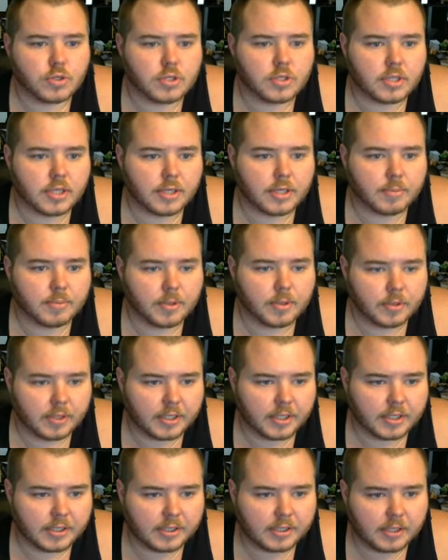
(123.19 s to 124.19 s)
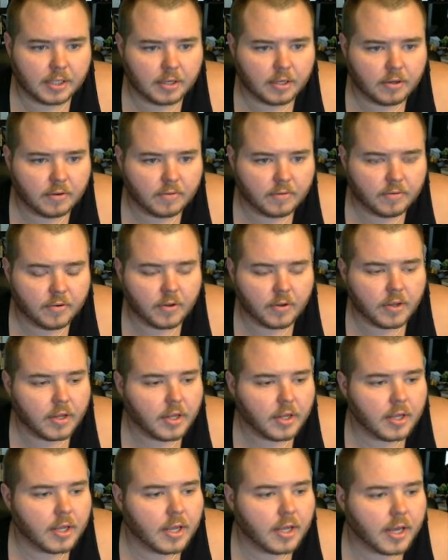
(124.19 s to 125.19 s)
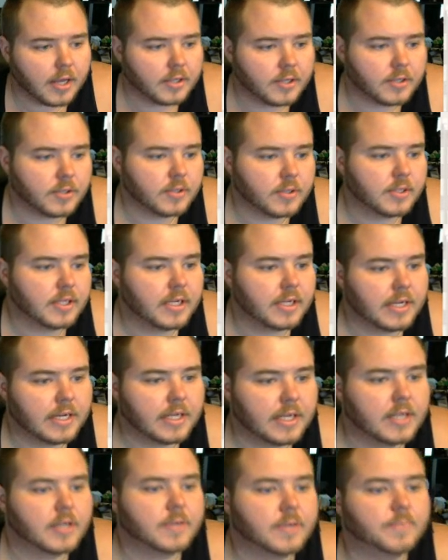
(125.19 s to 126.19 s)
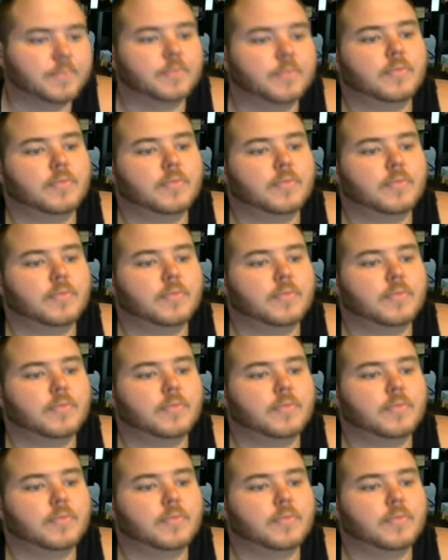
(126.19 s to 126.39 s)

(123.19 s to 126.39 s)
the building itself, as you can see here,